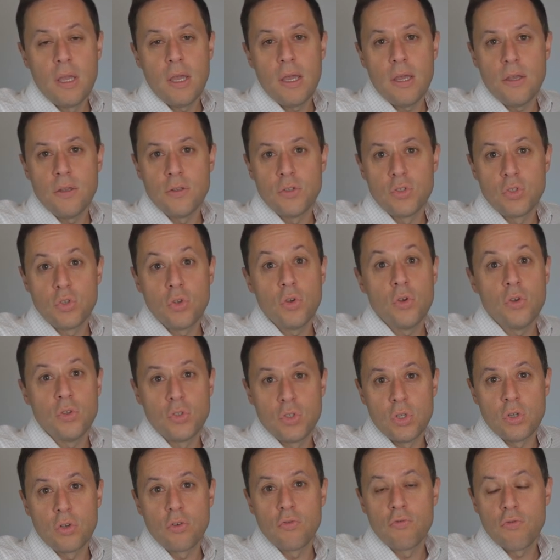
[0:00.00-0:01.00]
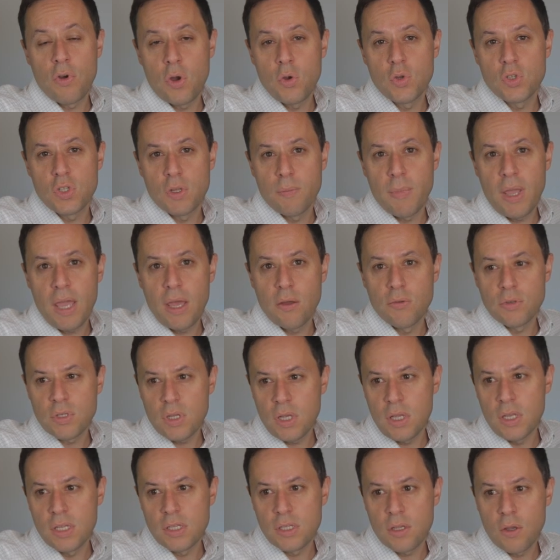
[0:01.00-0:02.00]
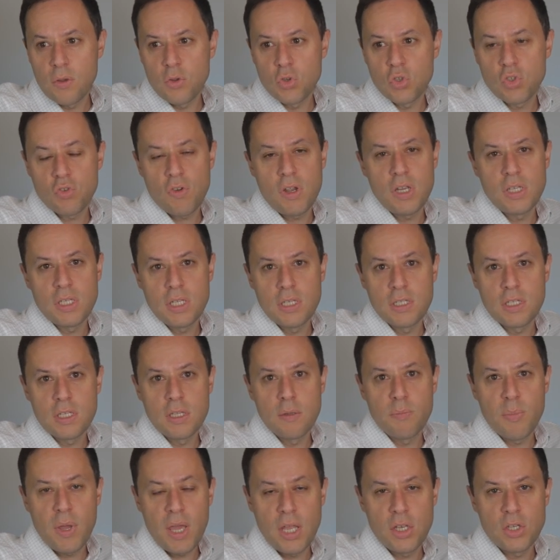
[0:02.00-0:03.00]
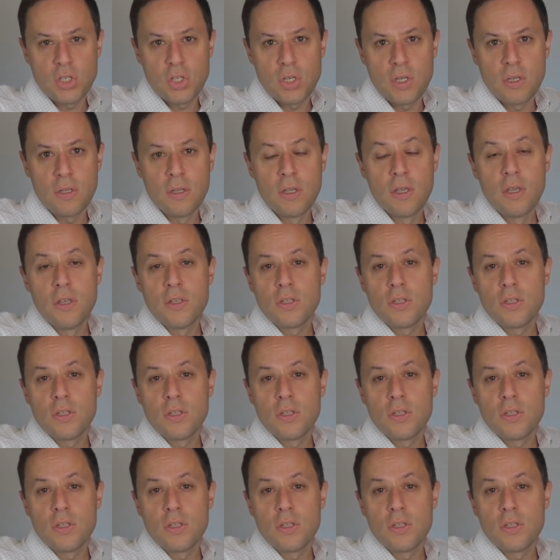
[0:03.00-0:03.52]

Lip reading: as a gross amount and it's going straight into the pension,